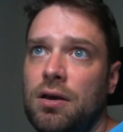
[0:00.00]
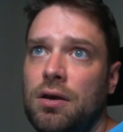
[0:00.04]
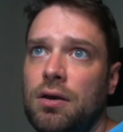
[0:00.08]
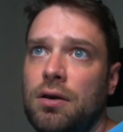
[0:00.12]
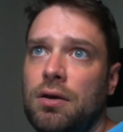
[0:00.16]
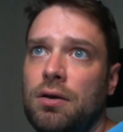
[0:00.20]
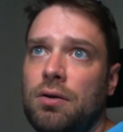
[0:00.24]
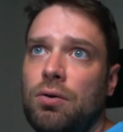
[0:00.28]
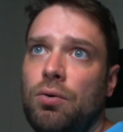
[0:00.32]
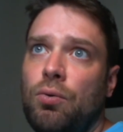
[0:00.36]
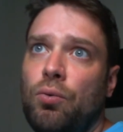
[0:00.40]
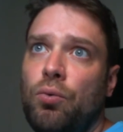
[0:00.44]

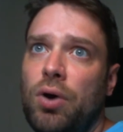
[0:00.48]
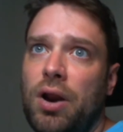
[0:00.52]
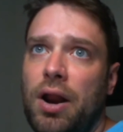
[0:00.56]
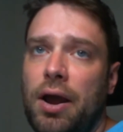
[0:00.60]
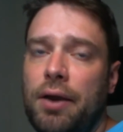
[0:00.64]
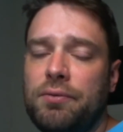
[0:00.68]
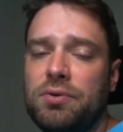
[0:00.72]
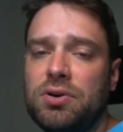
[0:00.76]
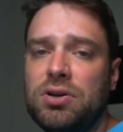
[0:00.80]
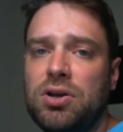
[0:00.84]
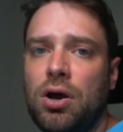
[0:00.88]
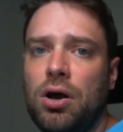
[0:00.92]
what I
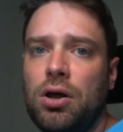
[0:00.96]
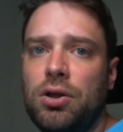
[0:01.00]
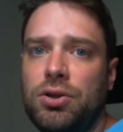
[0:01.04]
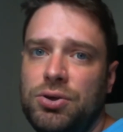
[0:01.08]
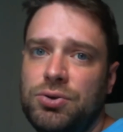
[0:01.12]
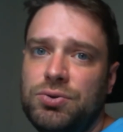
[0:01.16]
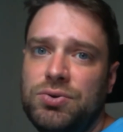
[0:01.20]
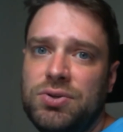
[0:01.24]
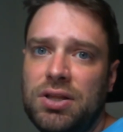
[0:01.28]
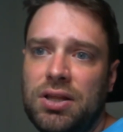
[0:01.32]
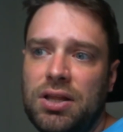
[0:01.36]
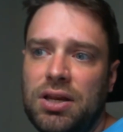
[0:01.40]
would call
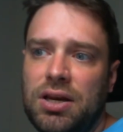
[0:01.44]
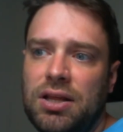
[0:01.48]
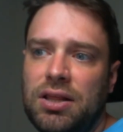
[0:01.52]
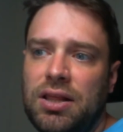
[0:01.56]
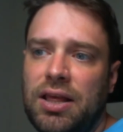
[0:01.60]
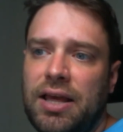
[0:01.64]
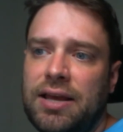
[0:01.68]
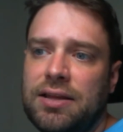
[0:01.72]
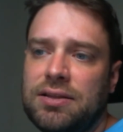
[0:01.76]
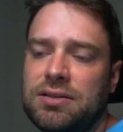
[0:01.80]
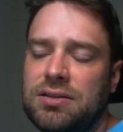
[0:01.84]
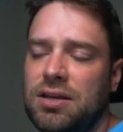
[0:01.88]
utility
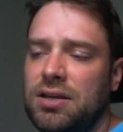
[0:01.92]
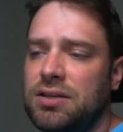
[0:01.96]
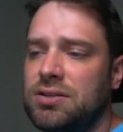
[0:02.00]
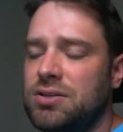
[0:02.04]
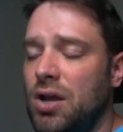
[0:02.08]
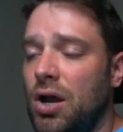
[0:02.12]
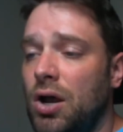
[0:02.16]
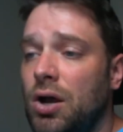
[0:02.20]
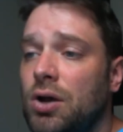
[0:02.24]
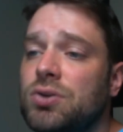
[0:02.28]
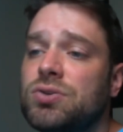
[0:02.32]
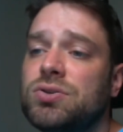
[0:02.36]
lands. It's
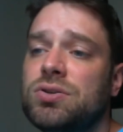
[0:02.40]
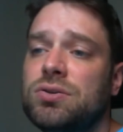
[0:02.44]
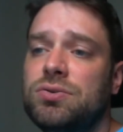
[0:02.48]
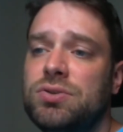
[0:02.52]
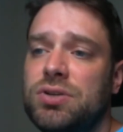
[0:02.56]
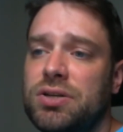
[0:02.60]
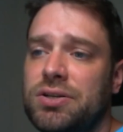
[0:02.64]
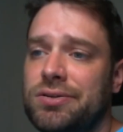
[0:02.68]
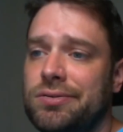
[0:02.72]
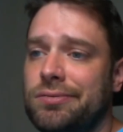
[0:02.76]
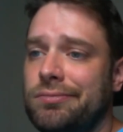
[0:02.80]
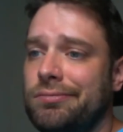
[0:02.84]
also
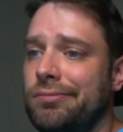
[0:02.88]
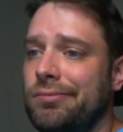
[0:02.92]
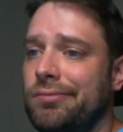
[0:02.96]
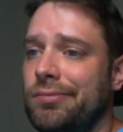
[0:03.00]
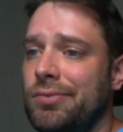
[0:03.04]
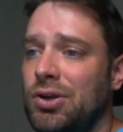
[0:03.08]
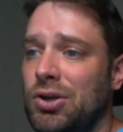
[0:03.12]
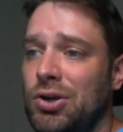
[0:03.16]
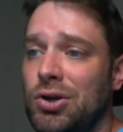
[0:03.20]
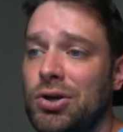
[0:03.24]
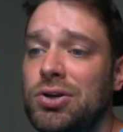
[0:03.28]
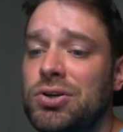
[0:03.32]
just
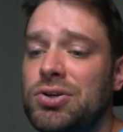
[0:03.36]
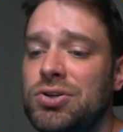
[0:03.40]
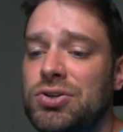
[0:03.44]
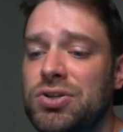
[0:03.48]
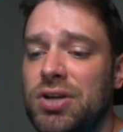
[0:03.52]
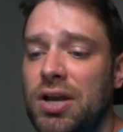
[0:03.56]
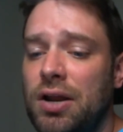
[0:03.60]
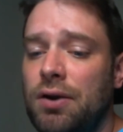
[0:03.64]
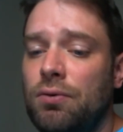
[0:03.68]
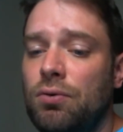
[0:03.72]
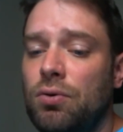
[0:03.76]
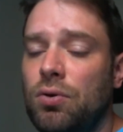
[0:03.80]
good in
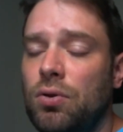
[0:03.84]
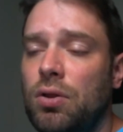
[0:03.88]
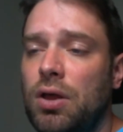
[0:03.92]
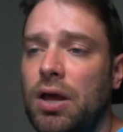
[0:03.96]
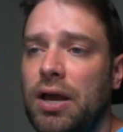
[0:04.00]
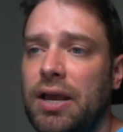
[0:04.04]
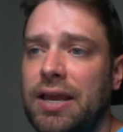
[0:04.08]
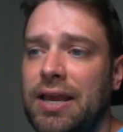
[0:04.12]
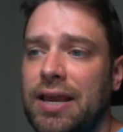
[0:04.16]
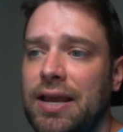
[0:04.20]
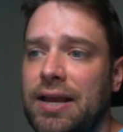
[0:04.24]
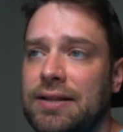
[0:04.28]
general
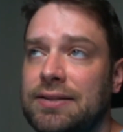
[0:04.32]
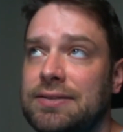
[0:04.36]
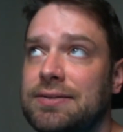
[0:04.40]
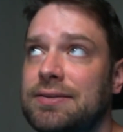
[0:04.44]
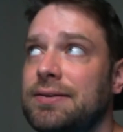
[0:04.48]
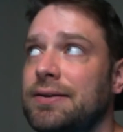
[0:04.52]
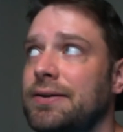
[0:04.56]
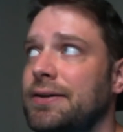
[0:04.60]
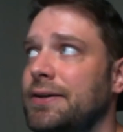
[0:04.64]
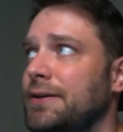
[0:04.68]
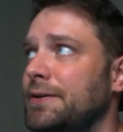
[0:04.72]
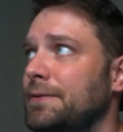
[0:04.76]
against
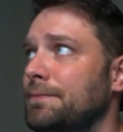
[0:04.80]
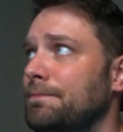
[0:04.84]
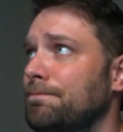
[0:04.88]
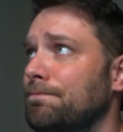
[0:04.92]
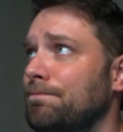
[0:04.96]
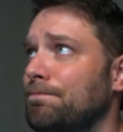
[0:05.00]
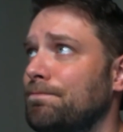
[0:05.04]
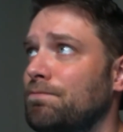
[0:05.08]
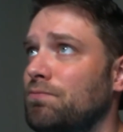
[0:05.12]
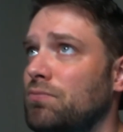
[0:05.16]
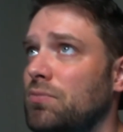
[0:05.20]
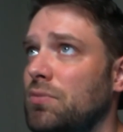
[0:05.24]

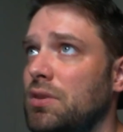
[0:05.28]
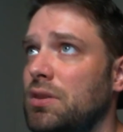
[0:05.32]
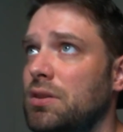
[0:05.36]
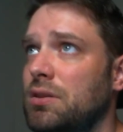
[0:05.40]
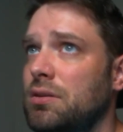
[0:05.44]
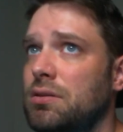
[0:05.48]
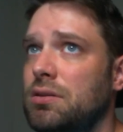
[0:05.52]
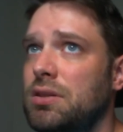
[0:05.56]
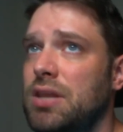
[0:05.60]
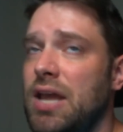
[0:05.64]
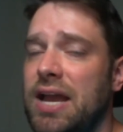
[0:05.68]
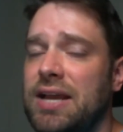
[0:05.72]

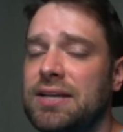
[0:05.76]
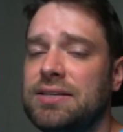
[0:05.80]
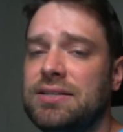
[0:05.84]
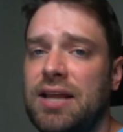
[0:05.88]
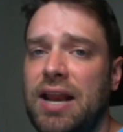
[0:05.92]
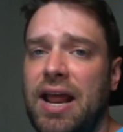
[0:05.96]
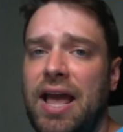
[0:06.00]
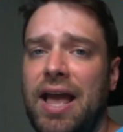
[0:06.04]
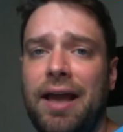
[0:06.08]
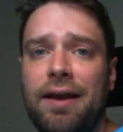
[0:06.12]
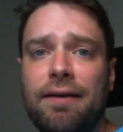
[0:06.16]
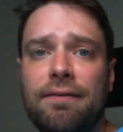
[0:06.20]
decks that
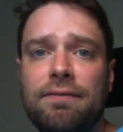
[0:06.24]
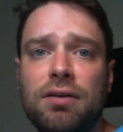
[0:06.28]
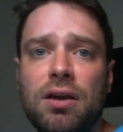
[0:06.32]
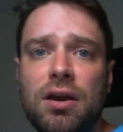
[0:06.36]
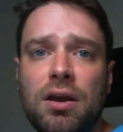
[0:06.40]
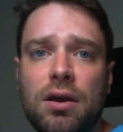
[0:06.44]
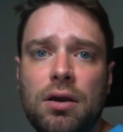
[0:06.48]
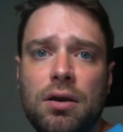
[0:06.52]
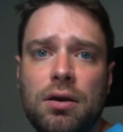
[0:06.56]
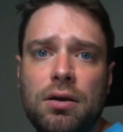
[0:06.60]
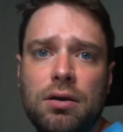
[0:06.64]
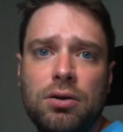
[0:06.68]
have
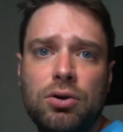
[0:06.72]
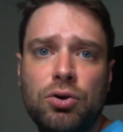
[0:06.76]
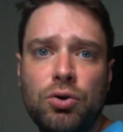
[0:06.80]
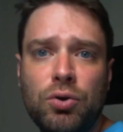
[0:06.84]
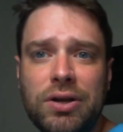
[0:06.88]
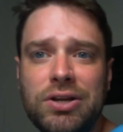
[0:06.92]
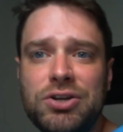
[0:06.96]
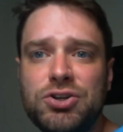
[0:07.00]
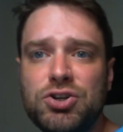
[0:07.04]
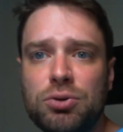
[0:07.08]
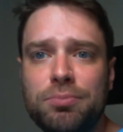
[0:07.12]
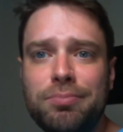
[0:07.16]

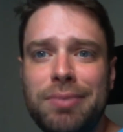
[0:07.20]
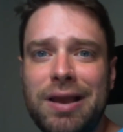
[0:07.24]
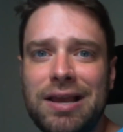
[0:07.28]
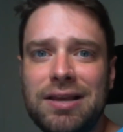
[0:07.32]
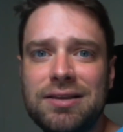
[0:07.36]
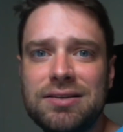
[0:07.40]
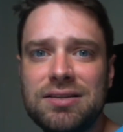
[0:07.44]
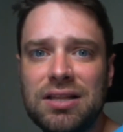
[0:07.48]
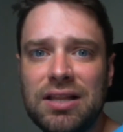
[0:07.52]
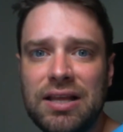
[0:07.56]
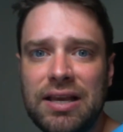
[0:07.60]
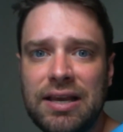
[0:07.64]

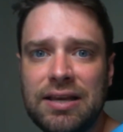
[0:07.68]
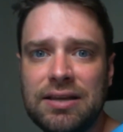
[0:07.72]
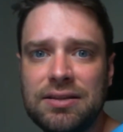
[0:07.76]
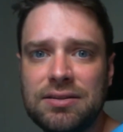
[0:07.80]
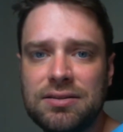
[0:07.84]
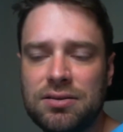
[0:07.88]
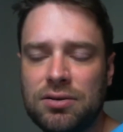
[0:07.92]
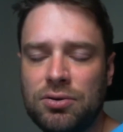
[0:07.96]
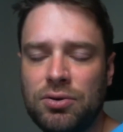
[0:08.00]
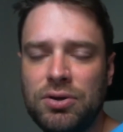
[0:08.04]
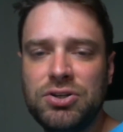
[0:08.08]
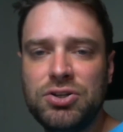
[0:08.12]
creature-based
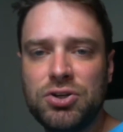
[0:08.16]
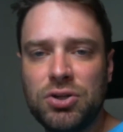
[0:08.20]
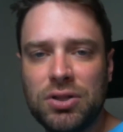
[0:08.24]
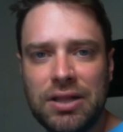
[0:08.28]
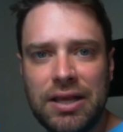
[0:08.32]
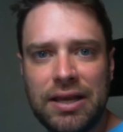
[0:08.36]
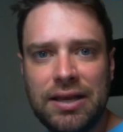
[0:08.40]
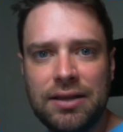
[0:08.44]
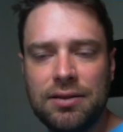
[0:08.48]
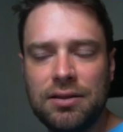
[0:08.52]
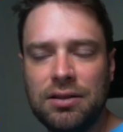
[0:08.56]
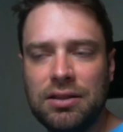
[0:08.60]
lands,
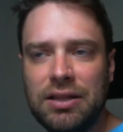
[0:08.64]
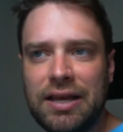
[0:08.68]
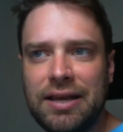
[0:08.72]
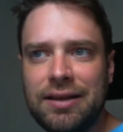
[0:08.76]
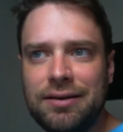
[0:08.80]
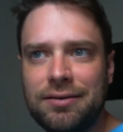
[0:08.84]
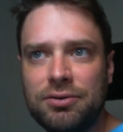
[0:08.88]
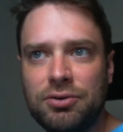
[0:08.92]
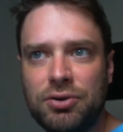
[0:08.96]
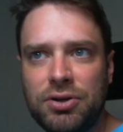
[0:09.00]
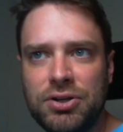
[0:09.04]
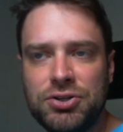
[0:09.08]

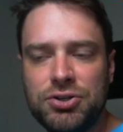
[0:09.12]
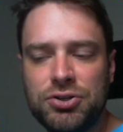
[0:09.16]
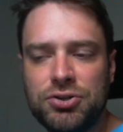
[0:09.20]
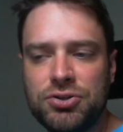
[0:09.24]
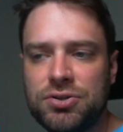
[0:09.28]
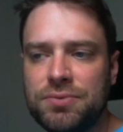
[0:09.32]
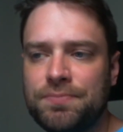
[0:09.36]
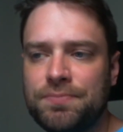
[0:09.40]
land creatures.